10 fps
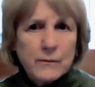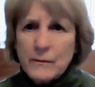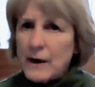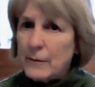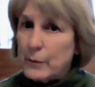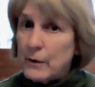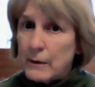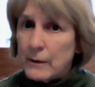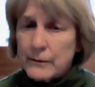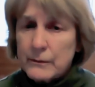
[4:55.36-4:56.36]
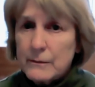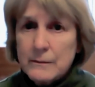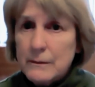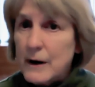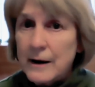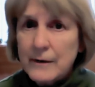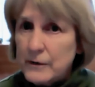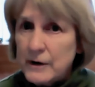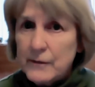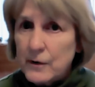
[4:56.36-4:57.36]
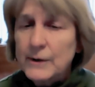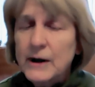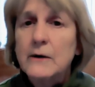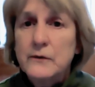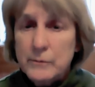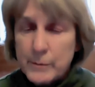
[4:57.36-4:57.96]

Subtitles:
at birth, not after they develop cancer,